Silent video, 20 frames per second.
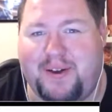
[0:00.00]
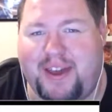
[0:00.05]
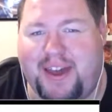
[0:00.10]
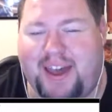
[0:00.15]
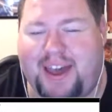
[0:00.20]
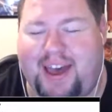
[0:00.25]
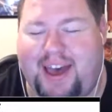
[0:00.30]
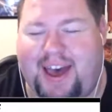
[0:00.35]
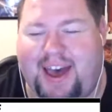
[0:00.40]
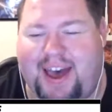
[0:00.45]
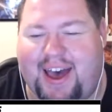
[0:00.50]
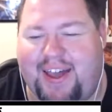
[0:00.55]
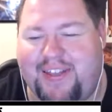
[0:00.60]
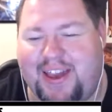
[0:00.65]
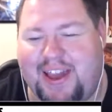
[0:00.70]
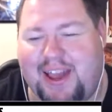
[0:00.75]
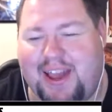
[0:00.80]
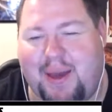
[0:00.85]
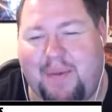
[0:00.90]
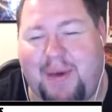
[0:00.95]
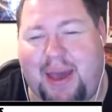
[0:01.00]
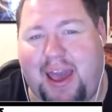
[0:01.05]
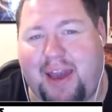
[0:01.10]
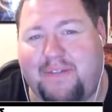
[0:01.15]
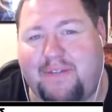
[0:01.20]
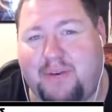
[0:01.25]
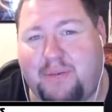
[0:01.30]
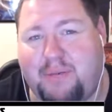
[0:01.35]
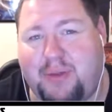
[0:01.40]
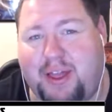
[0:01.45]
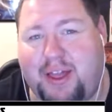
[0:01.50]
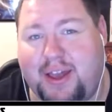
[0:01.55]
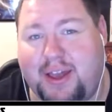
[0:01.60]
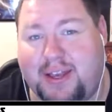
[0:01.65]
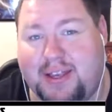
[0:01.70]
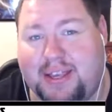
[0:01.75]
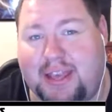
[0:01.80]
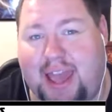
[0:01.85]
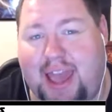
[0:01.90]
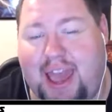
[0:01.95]
and then come back for plugs
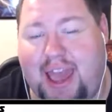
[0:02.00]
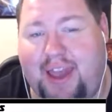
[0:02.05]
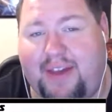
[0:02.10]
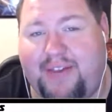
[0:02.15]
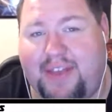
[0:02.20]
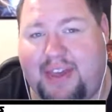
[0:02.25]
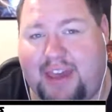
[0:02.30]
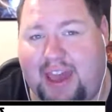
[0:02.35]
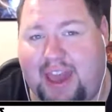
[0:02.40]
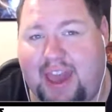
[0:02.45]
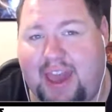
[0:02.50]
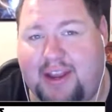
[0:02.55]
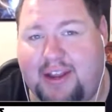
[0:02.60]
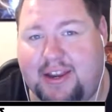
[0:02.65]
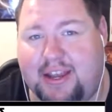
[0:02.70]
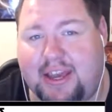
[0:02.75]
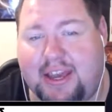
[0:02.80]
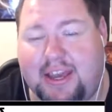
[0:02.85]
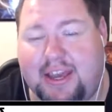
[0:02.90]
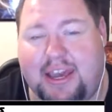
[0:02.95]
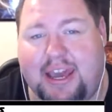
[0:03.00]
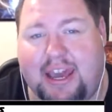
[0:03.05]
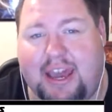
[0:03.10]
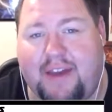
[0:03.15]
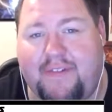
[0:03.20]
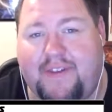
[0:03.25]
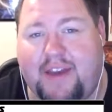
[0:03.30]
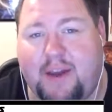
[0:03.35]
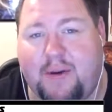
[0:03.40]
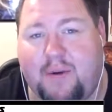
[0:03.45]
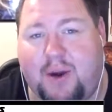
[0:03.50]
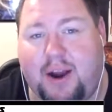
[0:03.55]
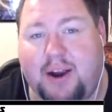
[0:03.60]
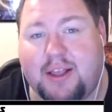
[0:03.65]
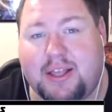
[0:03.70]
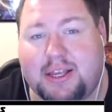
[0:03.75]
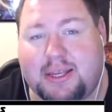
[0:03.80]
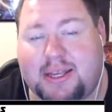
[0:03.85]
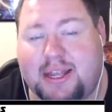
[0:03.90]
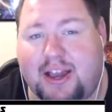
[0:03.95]
at the end. If you are
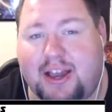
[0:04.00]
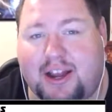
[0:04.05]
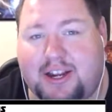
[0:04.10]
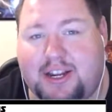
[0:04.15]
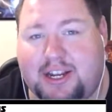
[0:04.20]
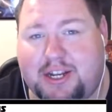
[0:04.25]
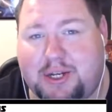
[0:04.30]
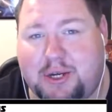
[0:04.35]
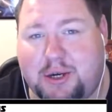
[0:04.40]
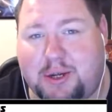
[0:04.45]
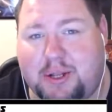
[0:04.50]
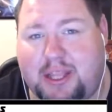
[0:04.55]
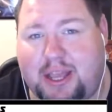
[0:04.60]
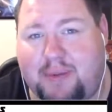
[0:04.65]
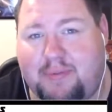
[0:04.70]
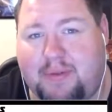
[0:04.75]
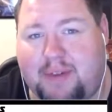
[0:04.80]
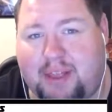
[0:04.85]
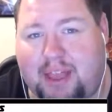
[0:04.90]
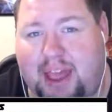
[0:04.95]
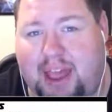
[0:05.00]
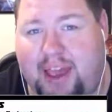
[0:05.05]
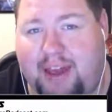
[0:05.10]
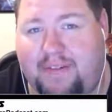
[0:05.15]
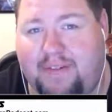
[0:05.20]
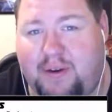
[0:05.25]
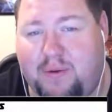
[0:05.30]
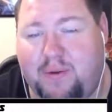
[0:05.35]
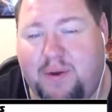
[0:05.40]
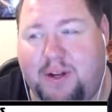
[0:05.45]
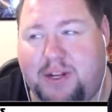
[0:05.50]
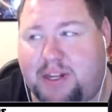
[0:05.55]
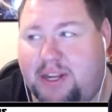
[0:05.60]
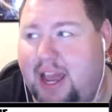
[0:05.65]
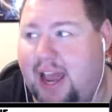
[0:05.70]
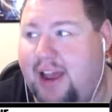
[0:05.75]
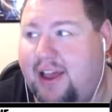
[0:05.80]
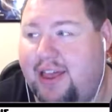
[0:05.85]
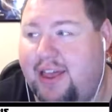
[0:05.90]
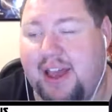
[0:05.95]
listening on digital tape delay, if you were
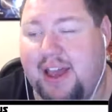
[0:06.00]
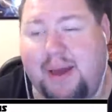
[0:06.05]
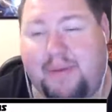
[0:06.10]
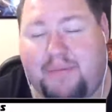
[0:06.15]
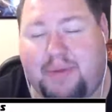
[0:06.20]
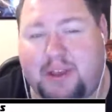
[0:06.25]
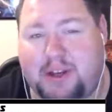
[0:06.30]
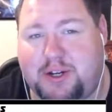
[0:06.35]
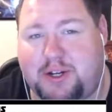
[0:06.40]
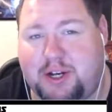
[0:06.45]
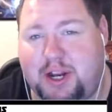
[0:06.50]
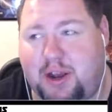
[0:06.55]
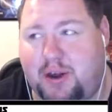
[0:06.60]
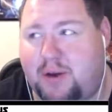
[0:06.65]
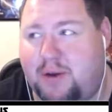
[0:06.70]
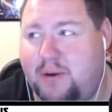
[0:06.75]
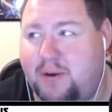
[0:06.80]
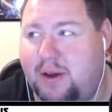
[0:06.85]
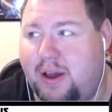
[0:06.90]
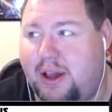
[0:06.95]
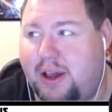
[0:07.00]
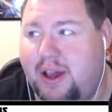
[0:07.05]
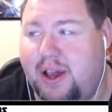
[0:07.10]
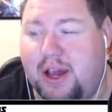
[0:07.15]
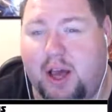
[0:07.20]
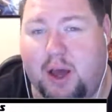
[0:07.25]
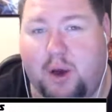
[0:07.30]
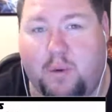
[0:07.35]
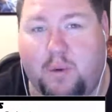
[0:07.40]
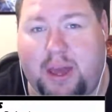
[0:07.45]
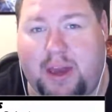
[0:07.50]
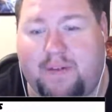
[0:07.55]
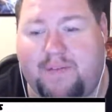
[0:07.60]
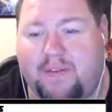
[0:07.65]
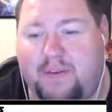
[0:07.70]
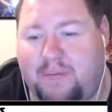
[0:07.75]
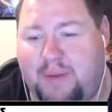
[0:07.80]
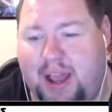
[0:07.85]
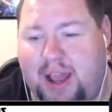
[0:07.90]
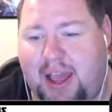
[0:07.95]
dialing up this show a week from
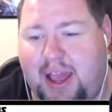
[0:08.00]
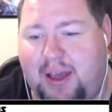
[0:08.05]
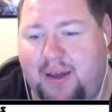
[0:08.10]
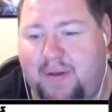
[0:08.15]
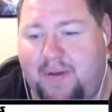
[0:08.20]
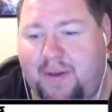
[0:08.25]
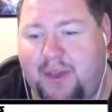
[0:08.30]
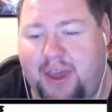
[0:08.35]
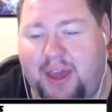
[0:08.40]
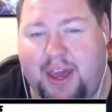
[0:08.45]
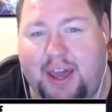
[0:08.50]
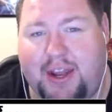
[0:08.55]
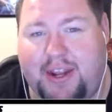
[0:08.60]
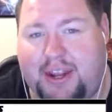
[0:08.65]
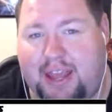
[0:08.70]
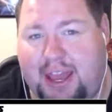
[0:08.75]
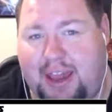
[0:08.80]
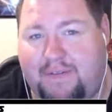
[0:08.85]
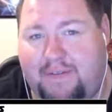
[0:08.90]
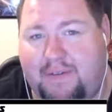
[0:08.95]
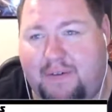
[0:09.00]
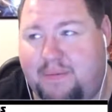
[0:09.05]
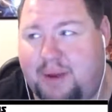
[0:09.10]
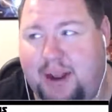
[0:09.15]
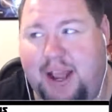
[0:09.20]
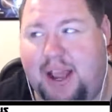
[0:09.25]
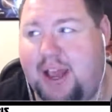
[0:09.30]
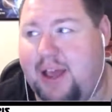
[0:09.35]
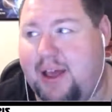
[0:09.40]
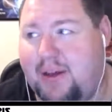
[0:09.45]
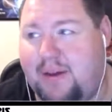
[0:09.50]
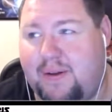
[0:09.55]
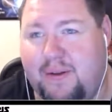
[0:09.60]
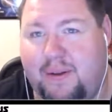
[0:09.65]
now, a day from now,